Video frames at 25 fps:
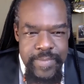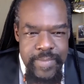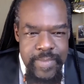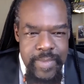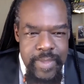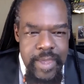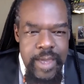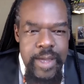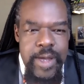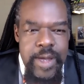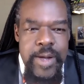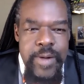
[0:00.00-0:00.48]

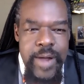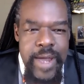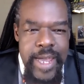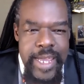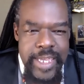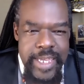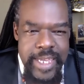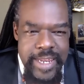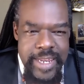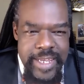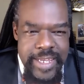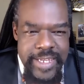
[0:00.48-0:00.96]
"Oh, I
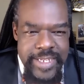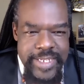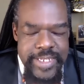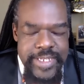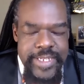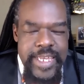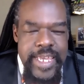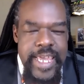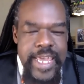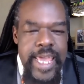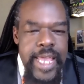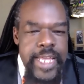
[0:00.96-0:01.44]
get it."
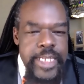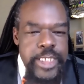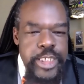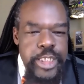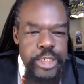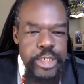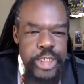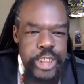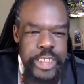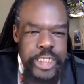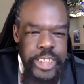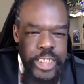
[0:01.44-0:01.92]
And so
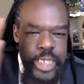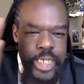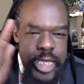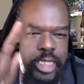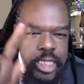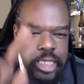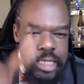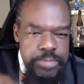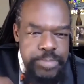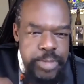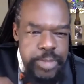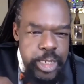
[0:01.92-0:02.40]
she'd take
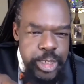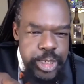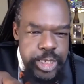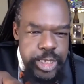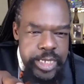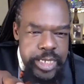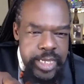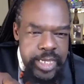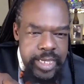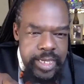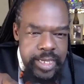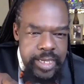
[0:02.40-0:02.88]
the
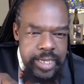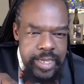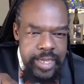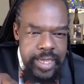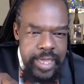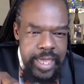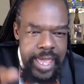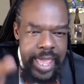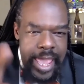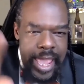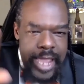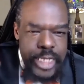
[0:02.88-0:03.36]
music
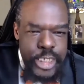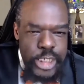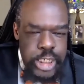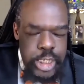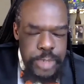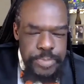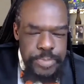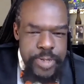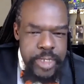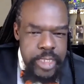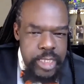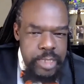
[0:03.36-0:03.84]
and
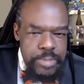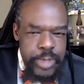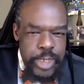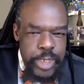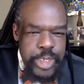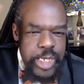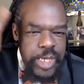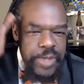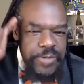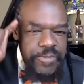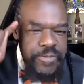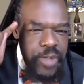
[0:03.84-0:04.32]
she'd put the
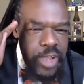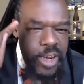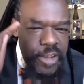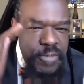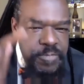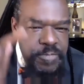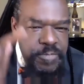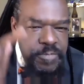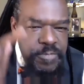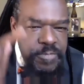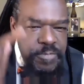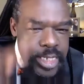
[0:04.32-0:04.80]
music in front of
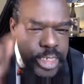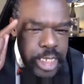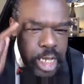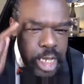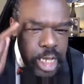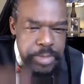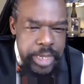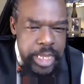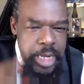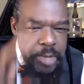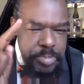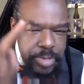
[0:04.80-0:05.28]
me and tell
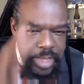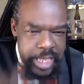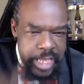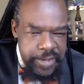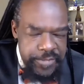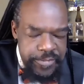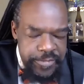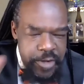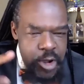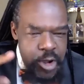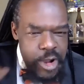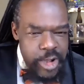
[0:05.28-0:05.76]
me to play it
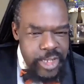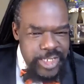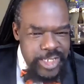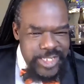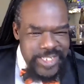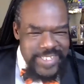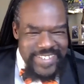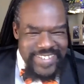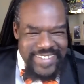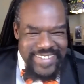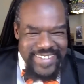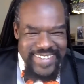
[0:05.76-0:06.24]

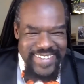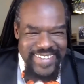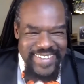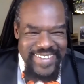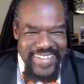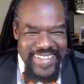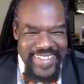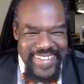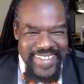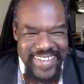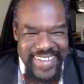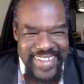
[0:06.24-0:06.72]
first.
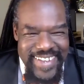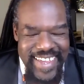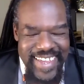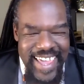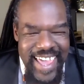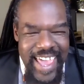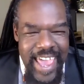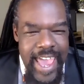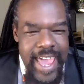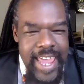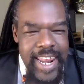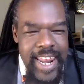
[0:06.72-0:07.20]

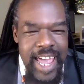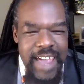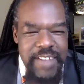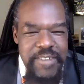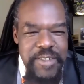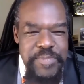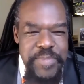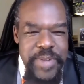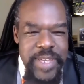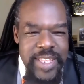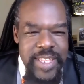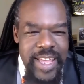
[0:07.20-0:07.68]
And I
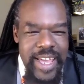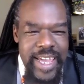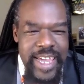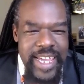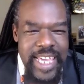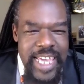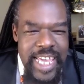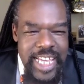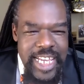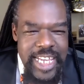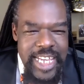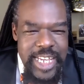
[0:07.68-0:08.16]
would be like,
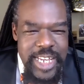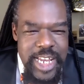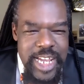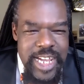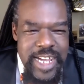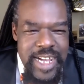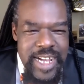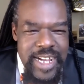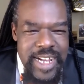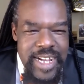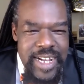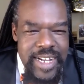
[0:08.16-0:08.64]

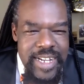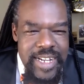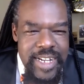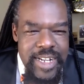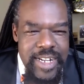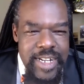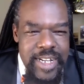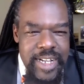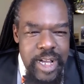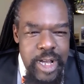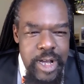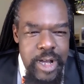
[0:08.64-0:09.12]

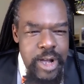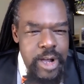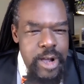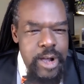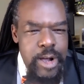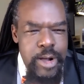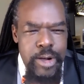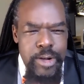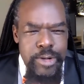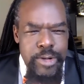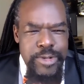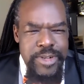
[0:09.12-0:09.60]

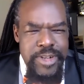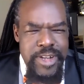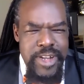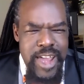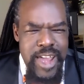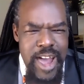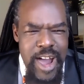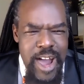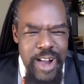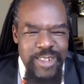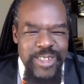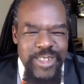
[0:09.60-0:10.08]
"Oh,
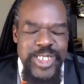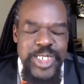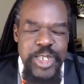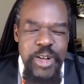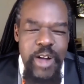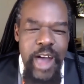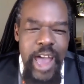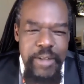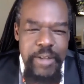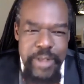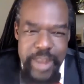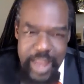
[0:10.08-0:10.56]
no." So
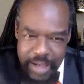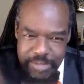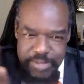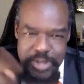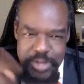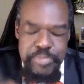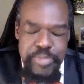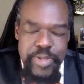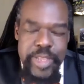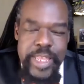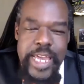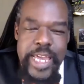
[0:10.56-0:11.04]
I would have to
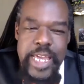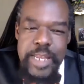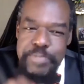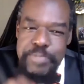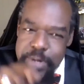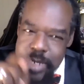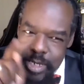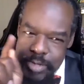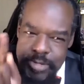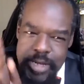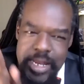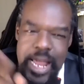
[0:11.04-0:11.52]
play it,
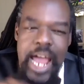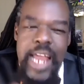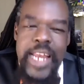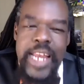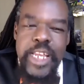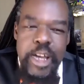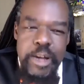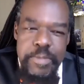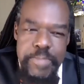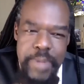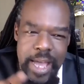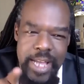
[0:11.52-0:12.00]
but I'd
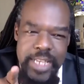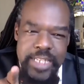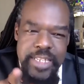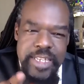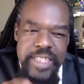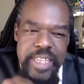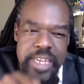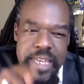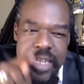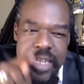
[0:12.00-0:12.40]
go back to the